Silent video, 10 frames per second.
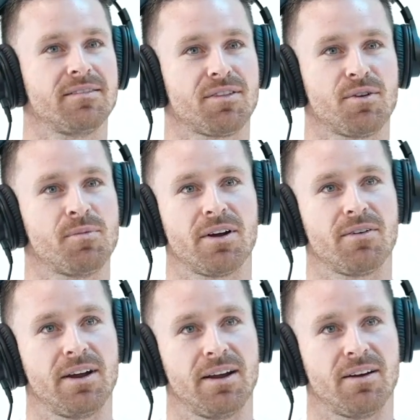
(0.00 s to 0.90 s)
through my
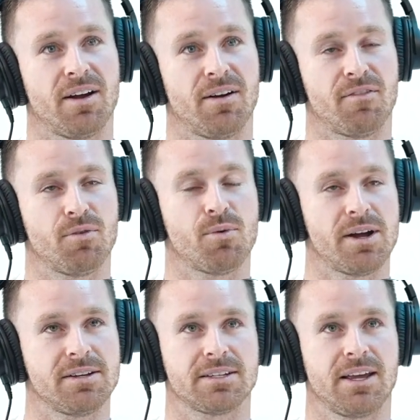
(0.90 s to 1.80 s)
career, I've
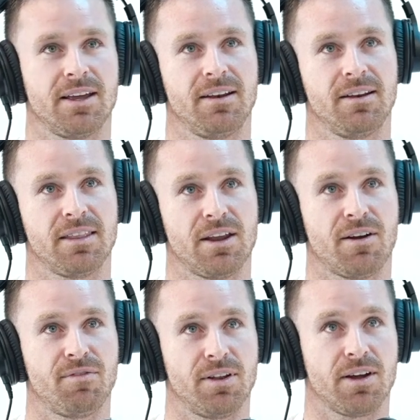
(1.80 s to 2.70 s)
always said that
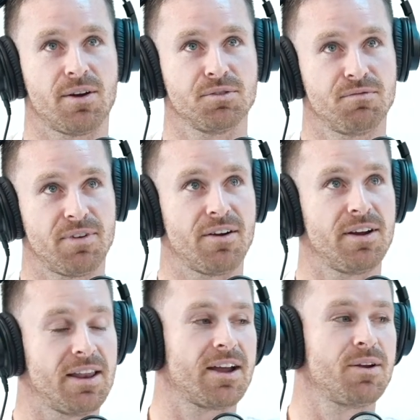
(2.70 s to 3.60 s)
I feel like I was
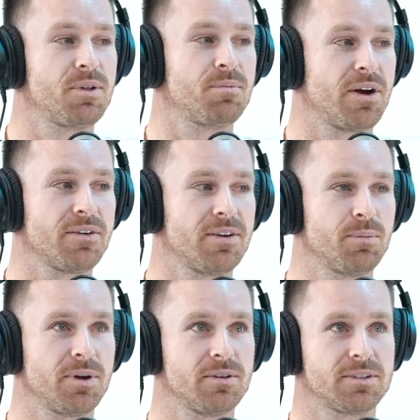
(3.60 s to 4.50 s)
very lucky with my
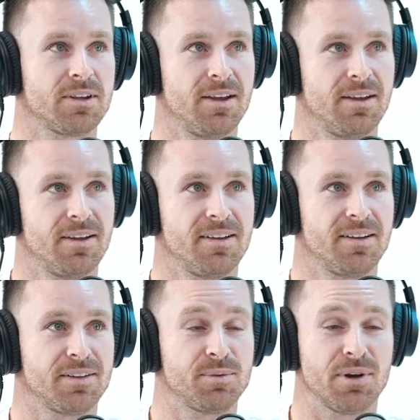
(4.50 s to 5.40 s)
career because,
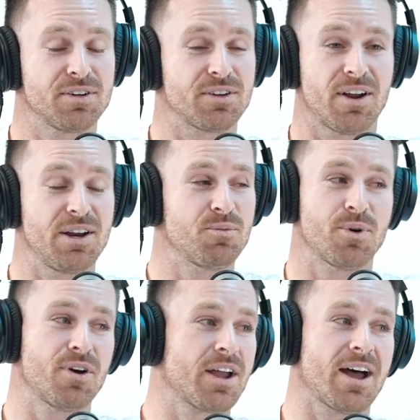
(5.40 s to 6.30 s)
to be honest, I didn't
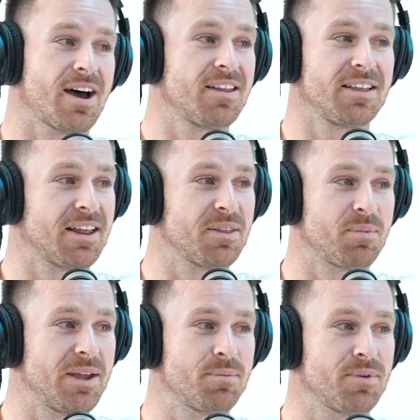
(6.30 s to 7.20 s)
work harder than other
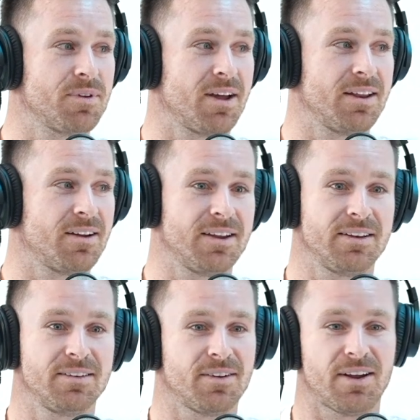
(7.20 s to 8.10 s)
people.
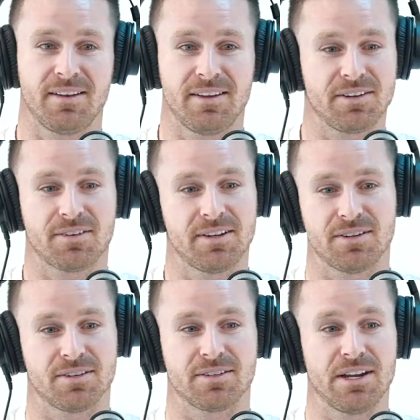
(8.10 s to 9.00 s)
I literally
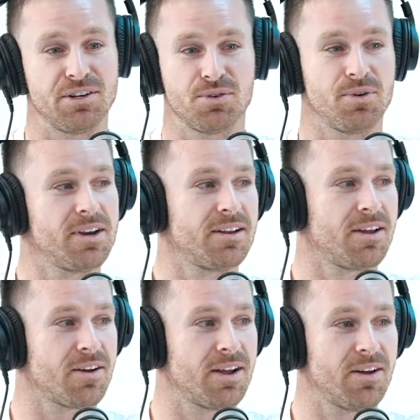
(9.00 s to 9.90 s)
just enjoyed it.
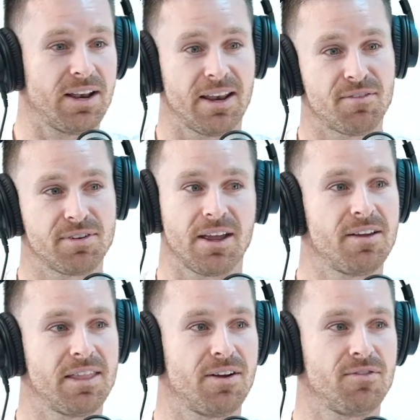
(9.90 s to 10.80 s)
Like, I loved
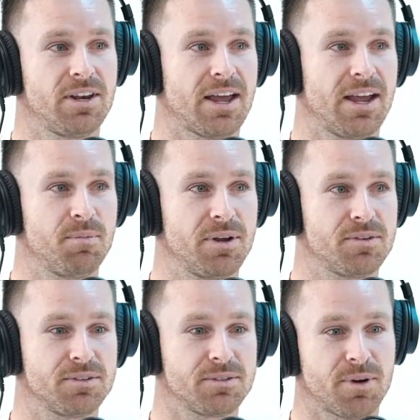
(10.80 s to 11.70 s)
going there every day
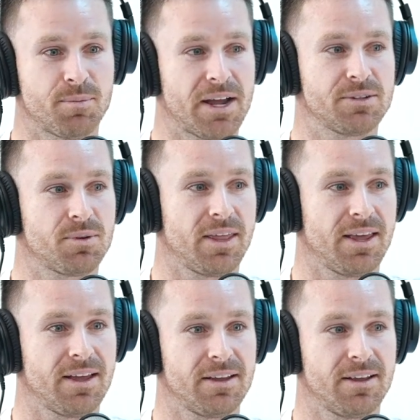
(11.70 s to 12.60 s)
because my mates were
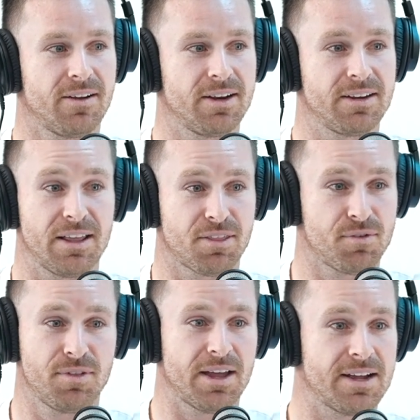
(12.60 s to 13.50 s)
there. I'd get
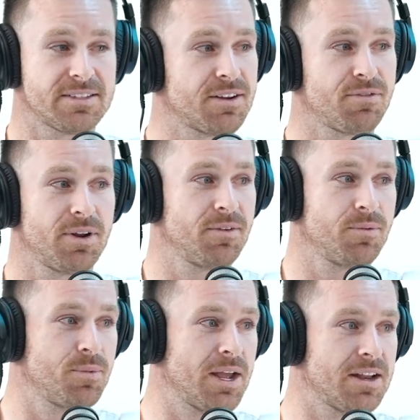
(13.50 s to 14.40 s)
through the hard stuff
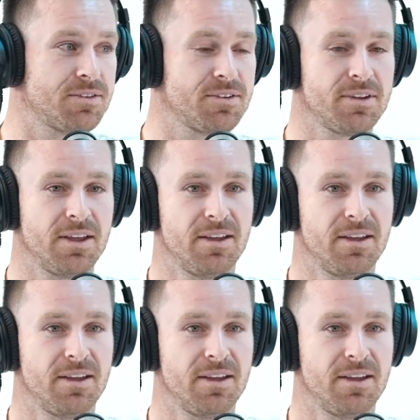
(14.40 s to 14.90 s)
when we had to.